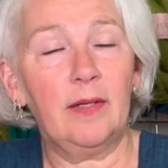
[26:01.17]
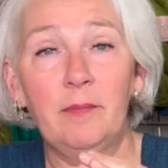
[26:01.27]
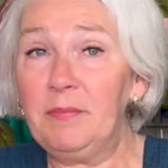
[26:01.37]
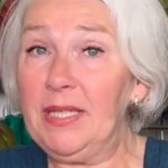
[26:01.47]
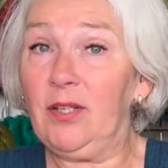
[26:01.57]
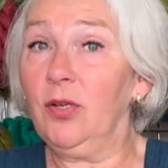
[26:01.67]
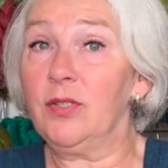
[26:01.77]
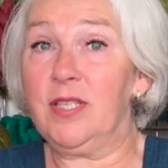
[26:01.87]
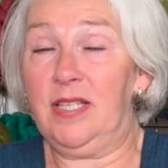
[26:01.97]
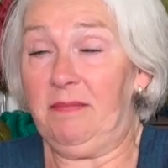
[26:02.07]

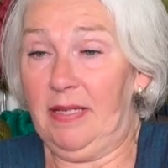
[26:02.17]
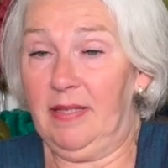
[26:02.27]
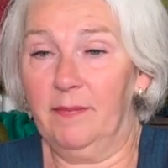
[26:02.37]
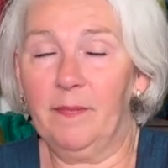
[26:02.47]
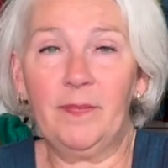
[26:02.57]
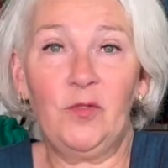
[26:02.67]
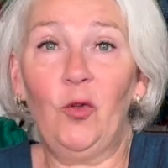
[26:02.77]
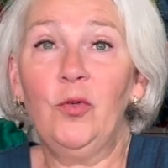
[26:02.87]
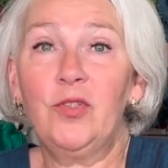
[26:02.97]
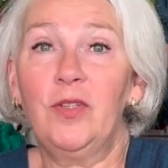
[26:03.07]
because
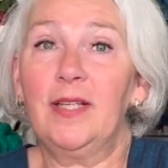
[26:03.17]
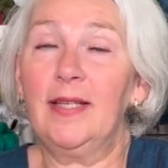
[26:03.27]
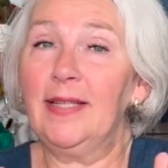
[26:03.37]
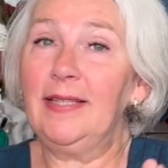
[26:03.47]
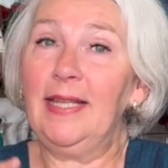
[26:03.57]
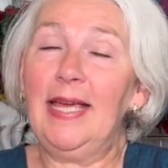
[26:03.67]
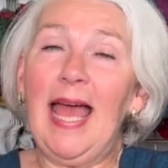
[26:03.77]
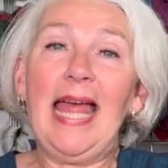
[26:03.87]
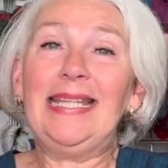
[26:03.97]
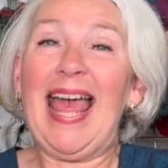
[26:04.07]
due to
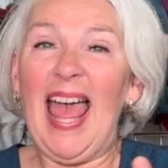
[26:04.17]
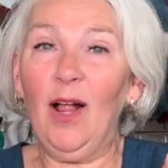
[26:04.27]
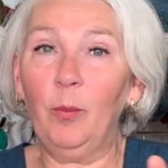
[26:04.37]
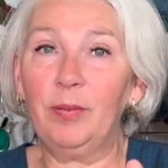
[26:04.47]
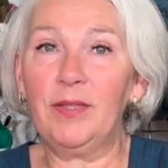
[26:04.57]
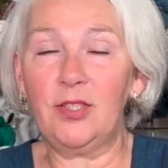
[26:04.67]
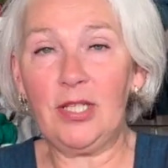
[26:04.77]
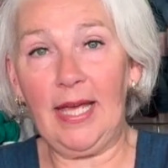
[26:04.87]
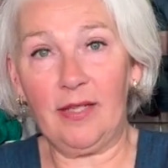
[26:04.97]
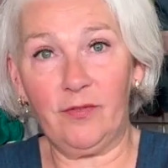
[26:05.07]
the help that you
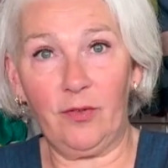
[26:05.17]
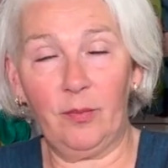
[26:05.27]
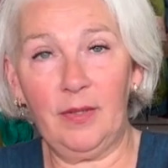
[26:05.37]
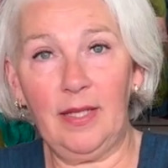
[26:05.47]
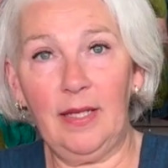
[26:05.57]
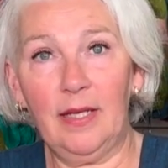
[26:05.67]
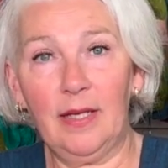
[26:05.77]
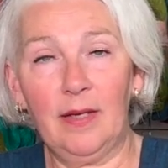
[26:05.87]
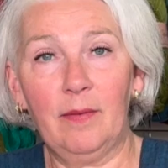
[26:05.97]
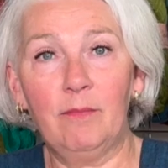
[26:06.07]
get from the
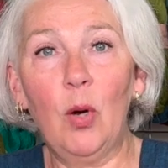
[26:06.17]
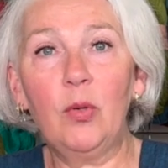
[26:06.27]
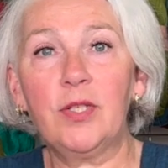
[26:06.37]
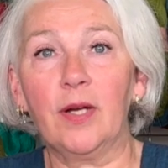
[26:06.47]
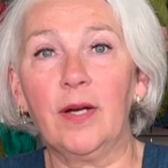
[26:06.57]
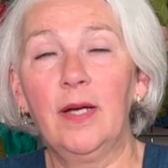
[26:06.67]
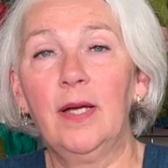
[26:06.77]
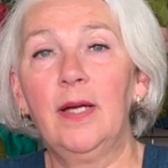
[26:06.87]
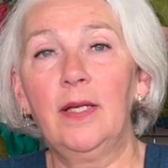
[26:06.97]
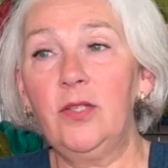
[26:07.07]
motor,
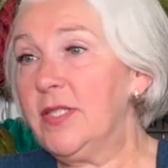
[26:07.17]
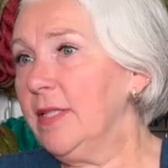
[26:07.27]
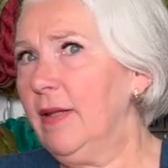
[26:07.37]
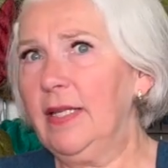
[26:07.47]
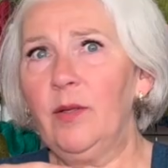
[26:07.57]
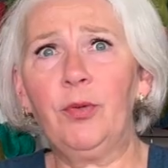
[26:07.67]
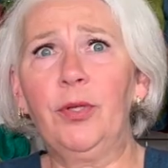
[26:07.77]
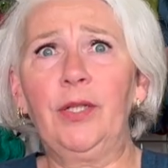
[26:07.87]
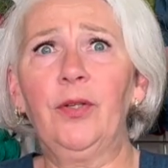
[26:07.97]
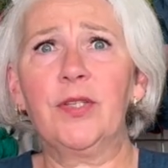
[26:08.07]
you still end up
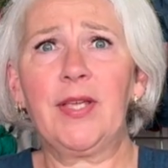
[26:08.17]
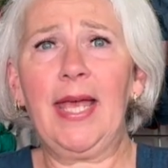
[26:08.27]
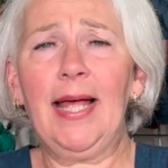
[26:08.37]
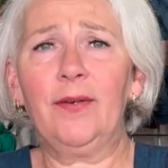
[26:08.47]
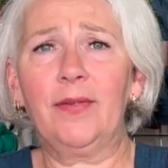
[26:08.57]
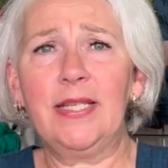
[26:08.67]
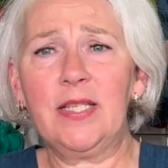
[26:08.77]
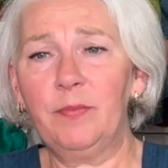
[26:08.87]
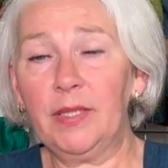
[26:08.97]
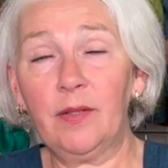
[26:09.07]
burning lots of calories,
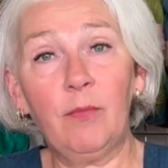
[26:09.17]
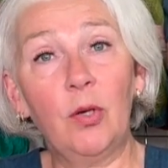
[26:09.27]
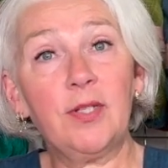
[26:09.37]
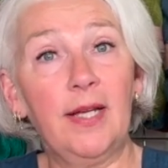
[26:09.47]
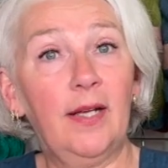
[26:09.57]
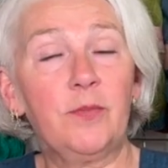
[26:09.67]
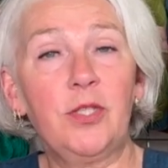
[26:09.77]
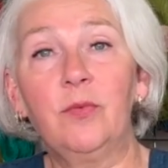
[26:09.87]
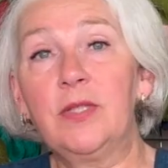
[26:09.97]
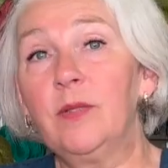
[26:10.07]
but the motor helps
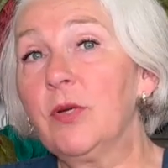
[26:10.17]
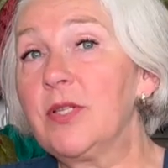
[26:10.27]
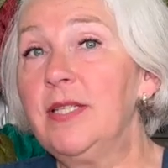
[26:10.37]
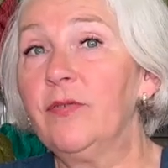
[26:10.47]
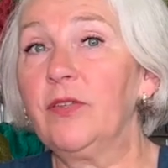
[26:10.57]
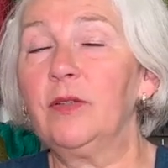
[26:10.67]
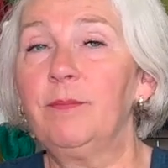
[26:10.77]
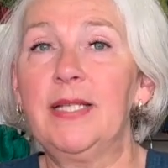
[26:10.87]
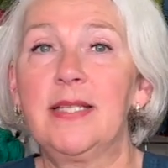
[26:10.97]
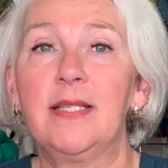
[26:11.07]
you with the most difficult
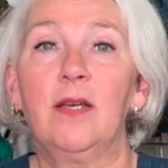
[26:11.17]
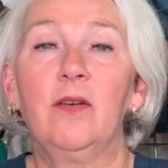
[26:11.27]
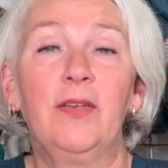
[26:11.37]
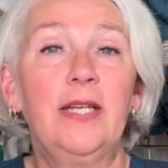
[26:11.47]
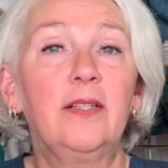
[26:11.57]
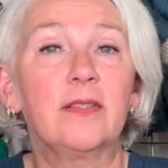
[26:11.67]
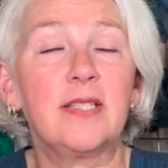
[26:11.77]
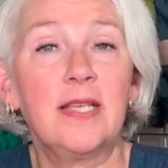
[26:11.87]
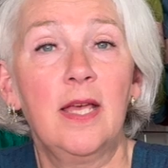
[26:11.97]
bits of hills,